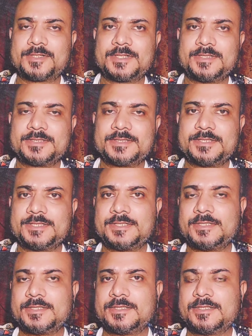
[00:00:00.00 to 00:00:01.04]
the ECG,
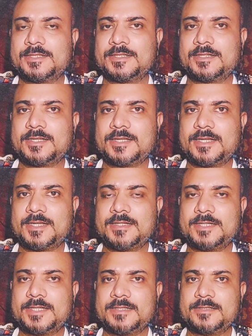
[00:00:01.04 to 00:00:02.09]
and
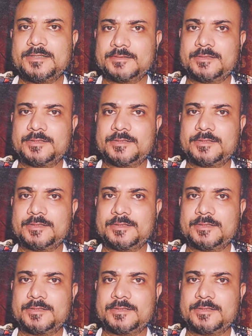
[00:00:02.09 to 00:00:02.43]
then